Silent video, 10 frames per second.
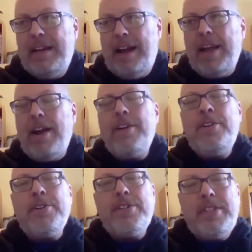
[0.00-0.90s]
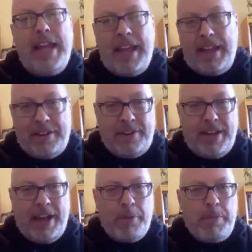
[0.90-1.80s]
I understand
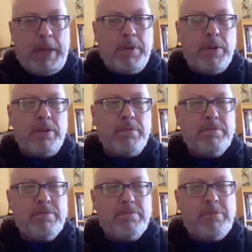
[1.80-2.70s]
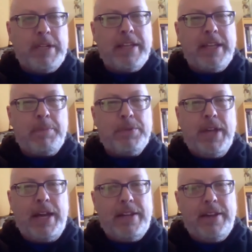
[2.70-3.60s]
how people are really
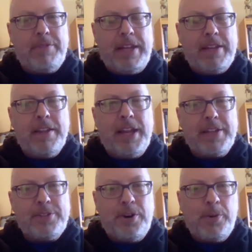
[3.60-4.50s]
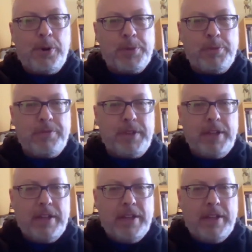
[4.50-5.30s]
upset if they didn't like a Star Wars movie.